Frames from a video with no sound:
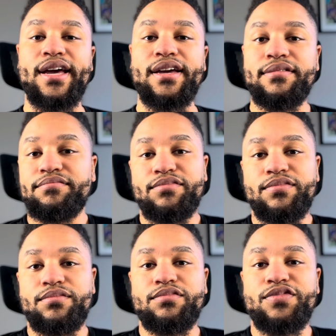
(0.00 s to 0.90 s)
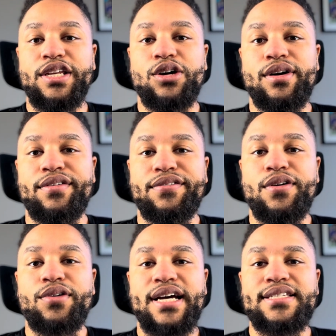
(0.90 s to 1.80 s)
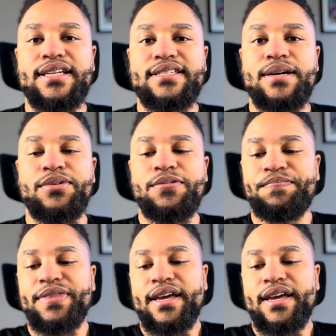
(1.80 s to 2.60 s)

a video of a phone as an example,